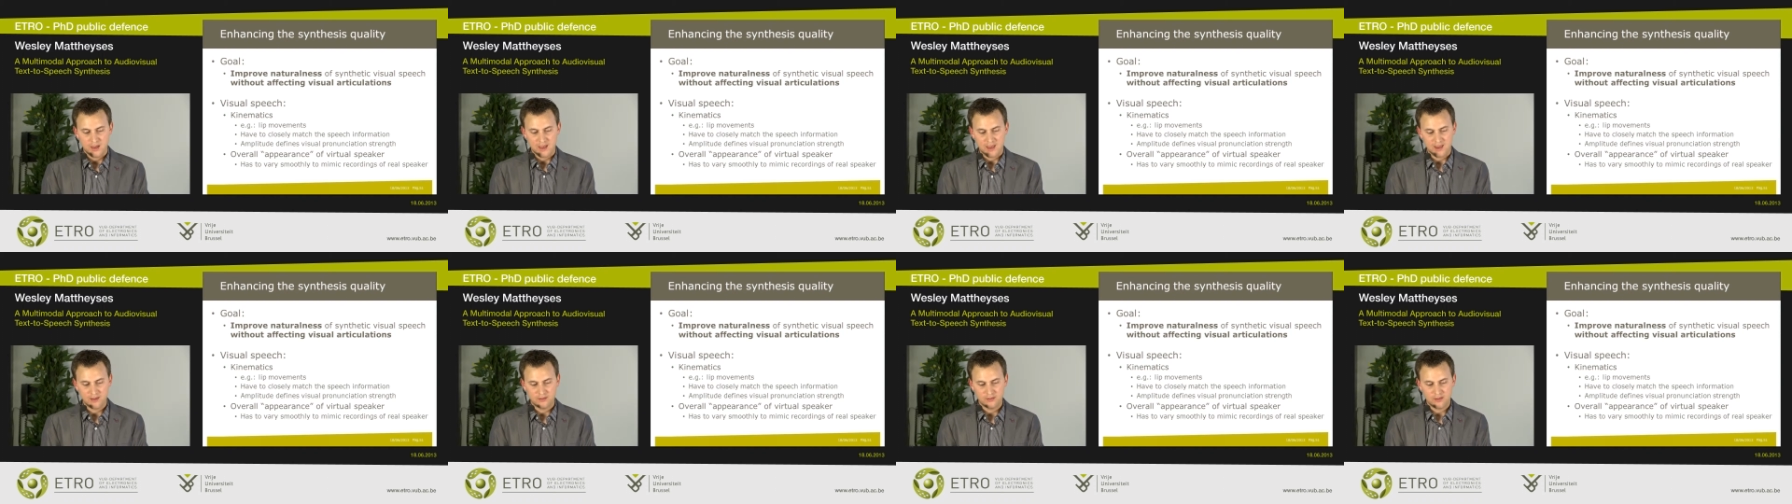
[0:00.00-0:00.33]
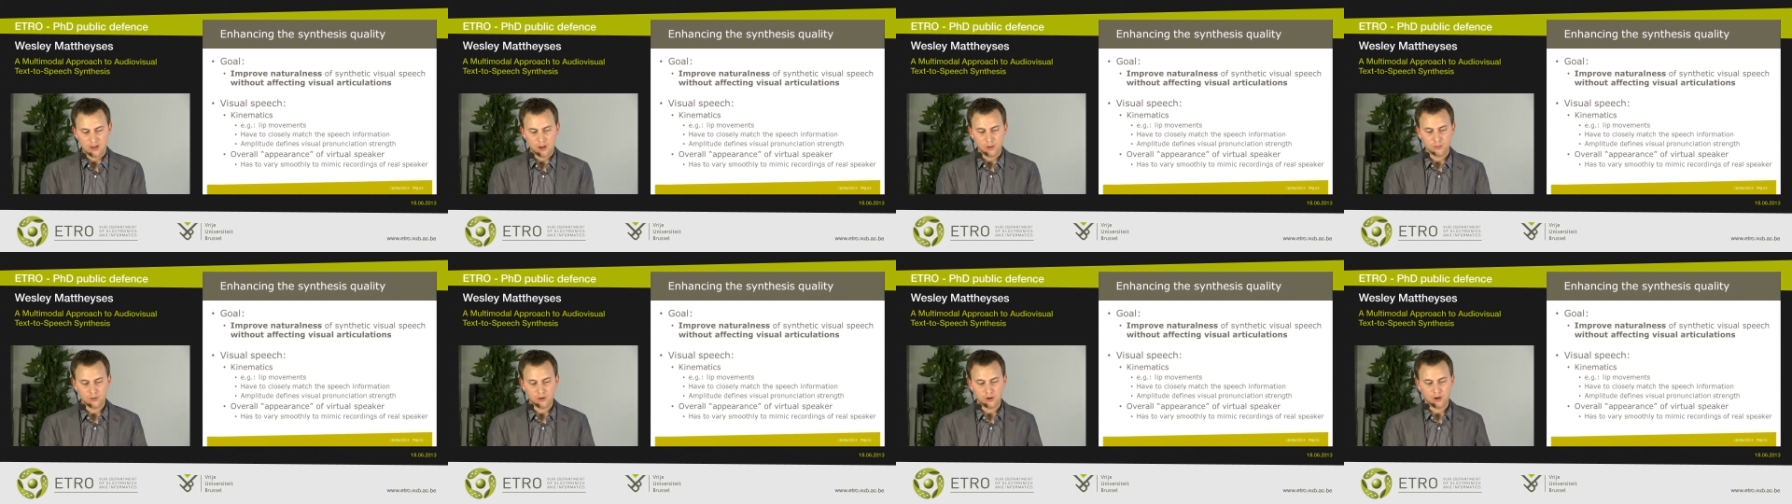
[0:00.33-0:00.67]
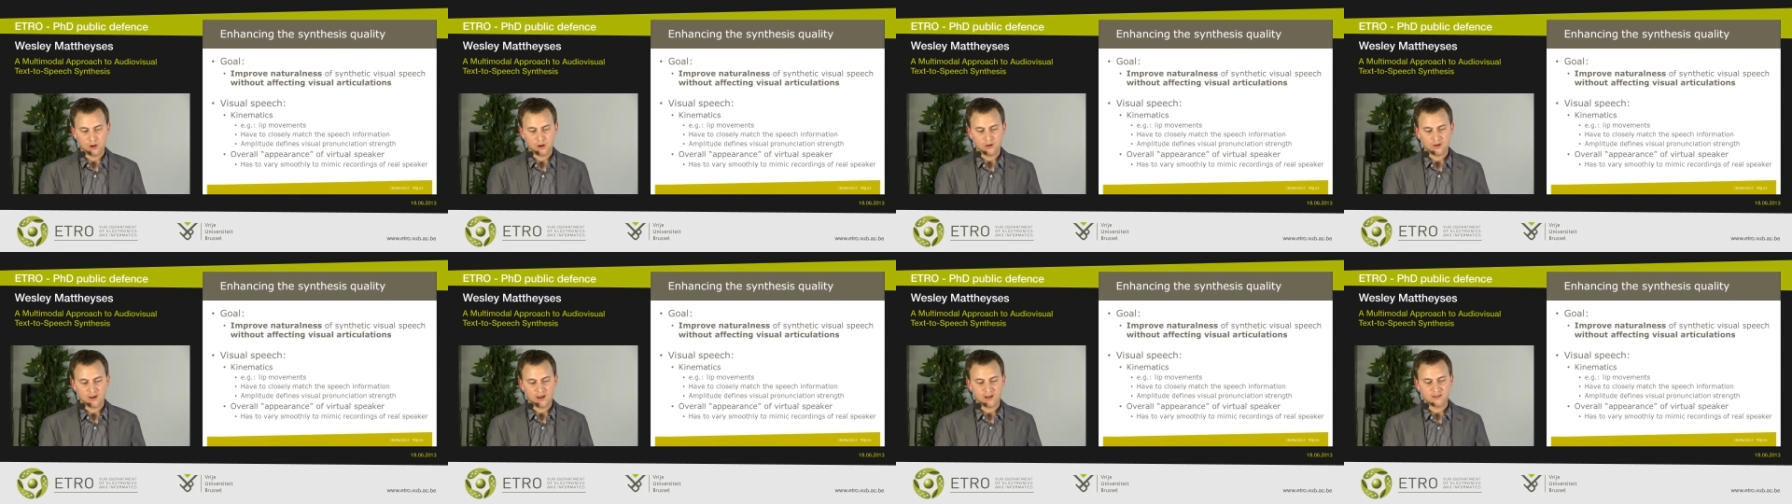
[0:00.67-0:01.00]
And now
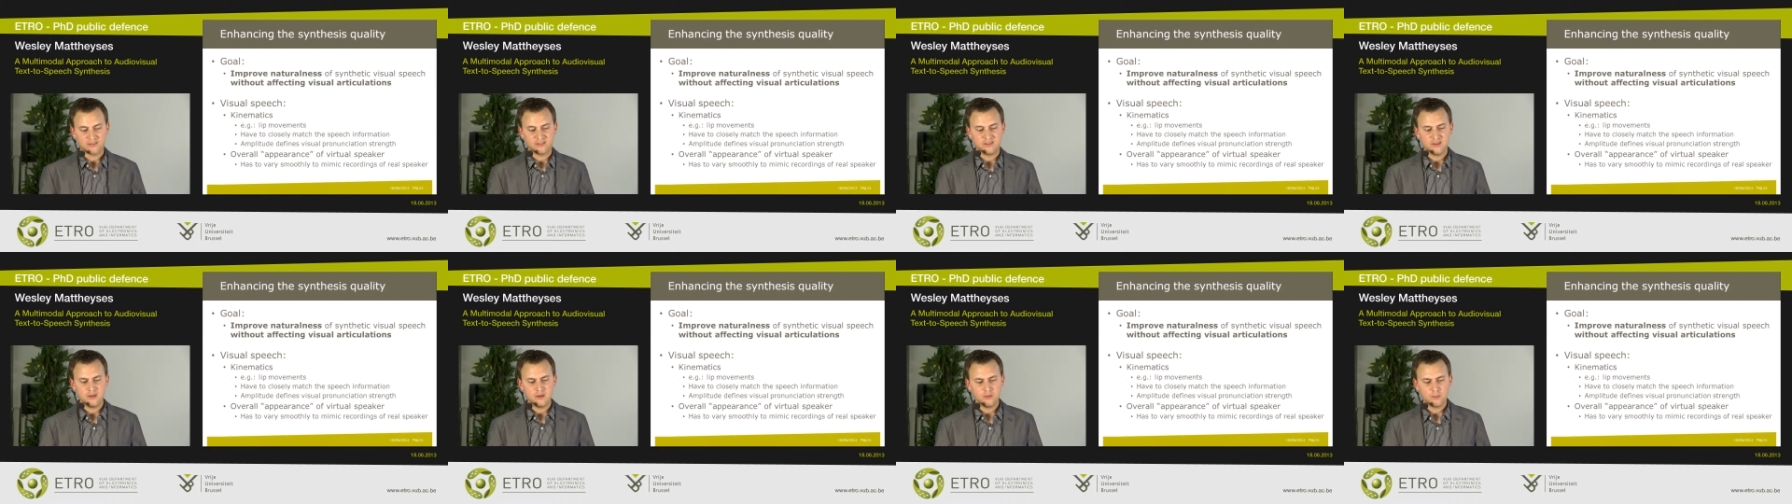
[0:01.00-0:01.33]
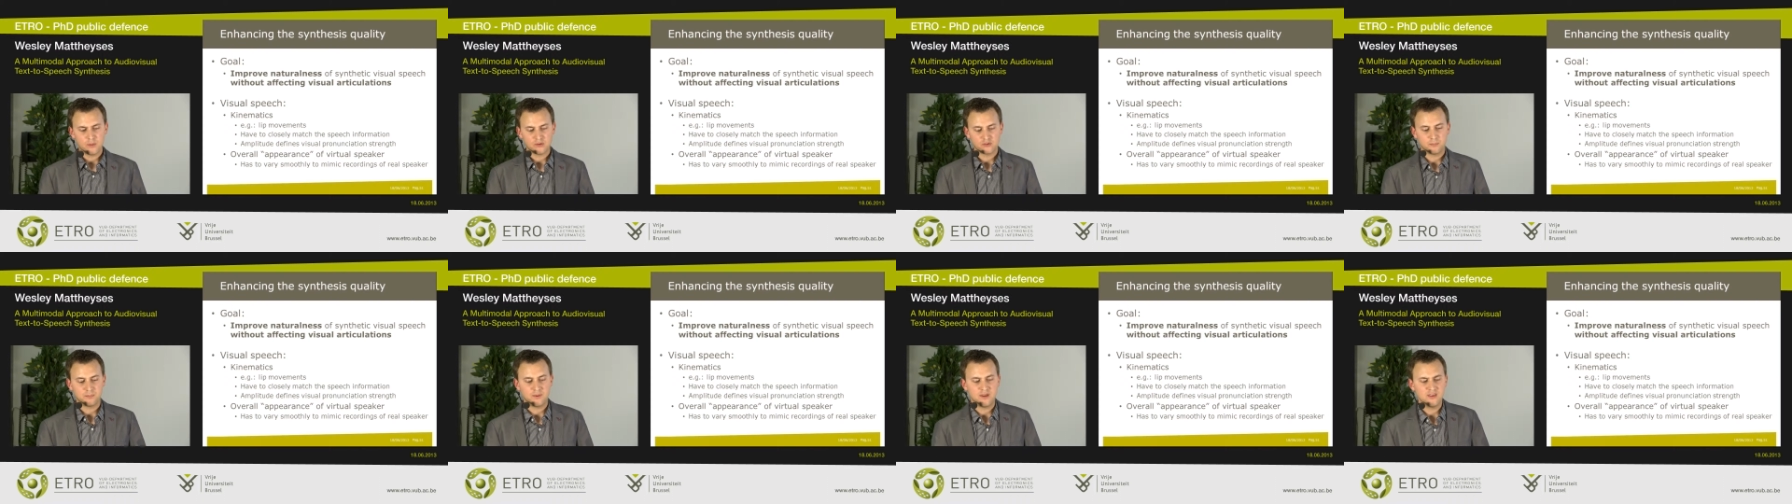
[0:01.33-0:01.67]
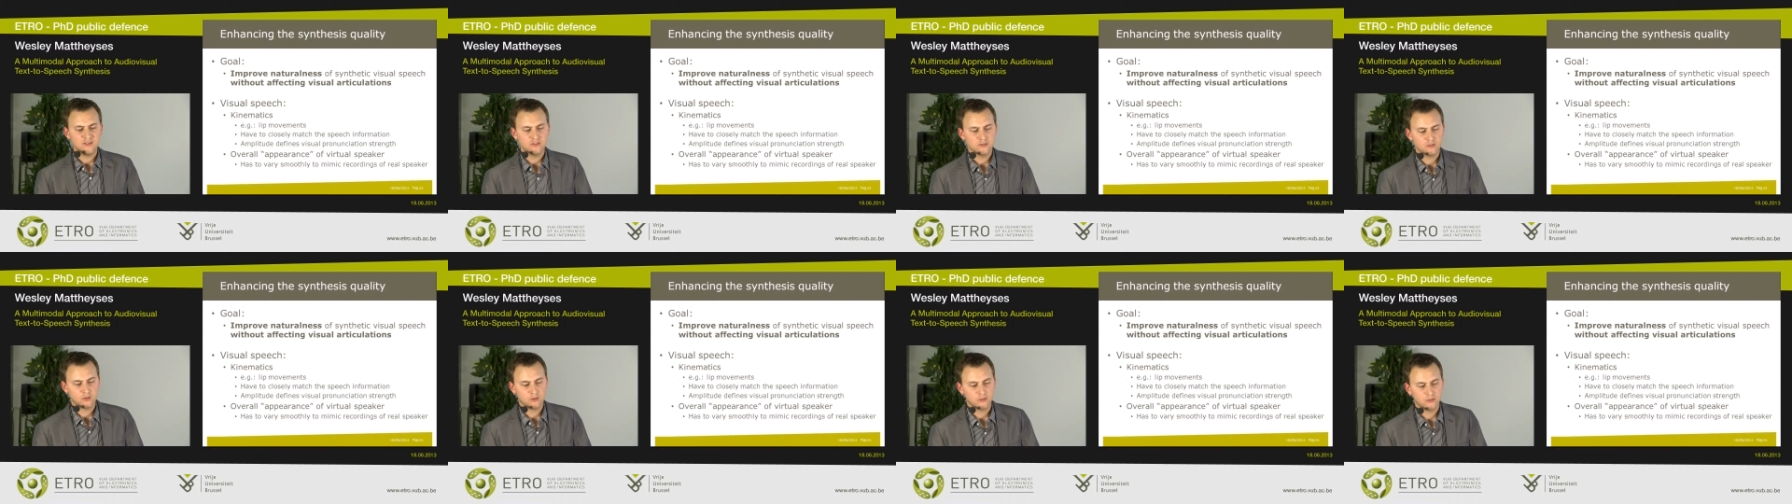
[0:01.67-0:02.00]
our idea was
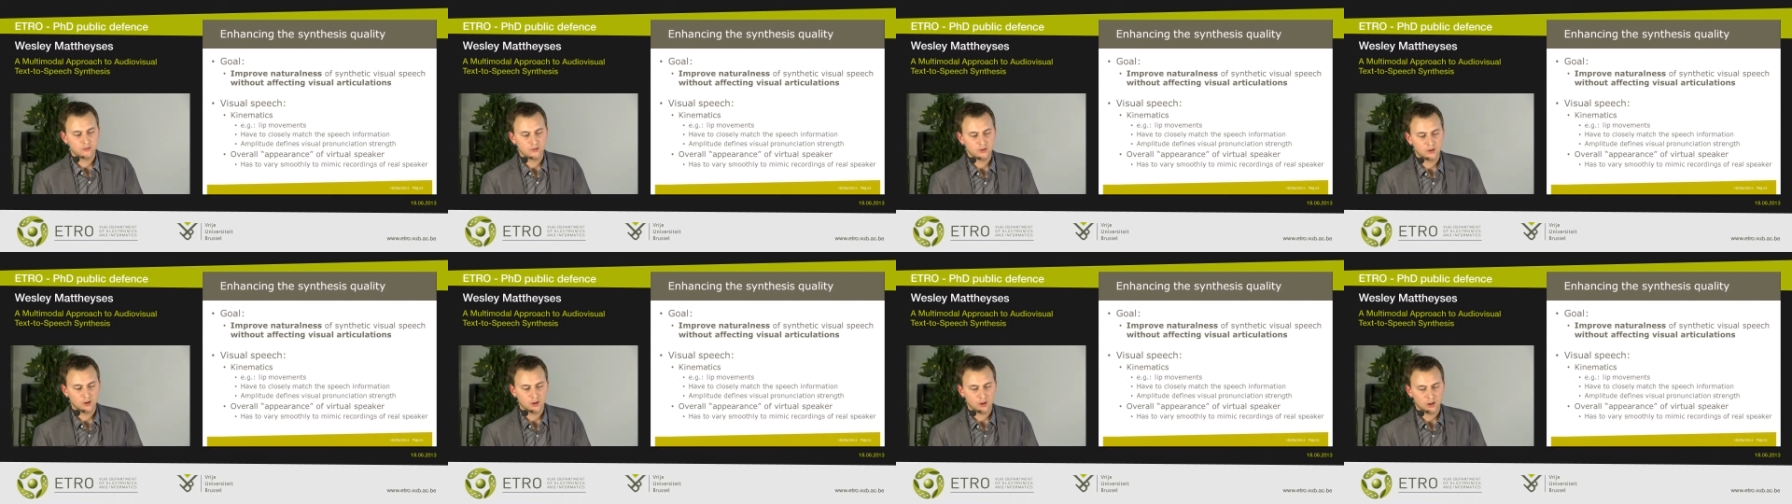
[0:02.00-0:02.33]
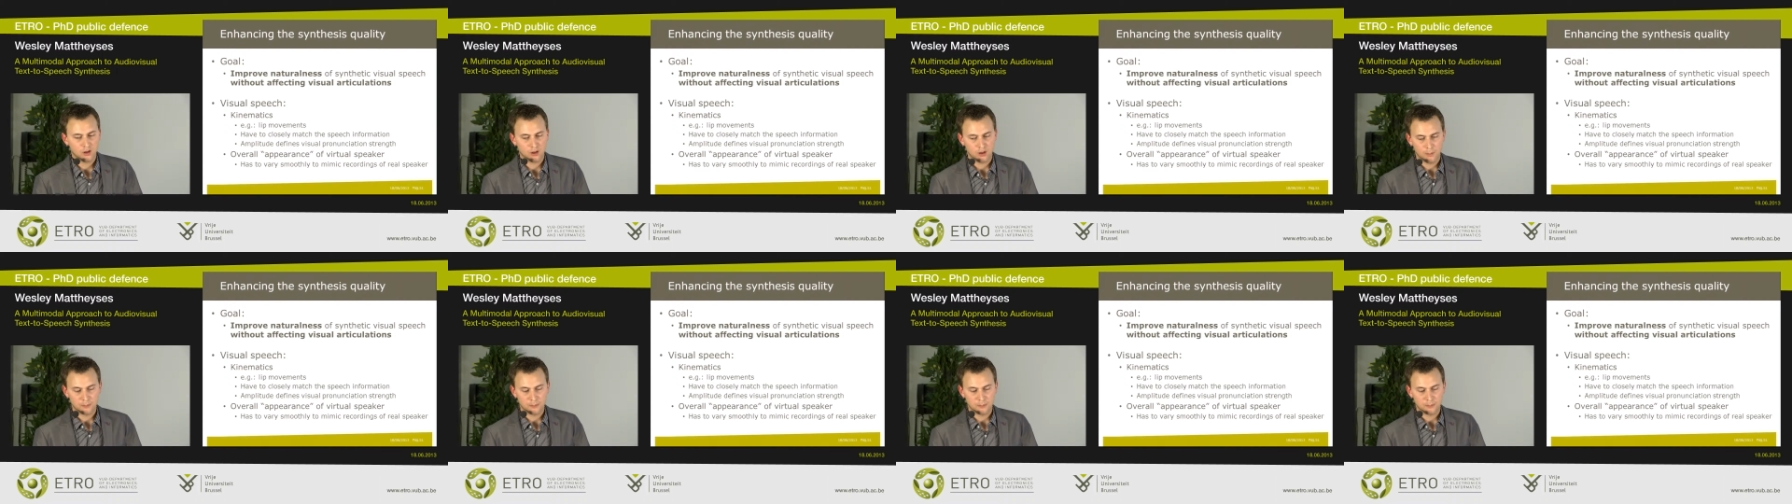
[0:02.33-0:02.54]
based on the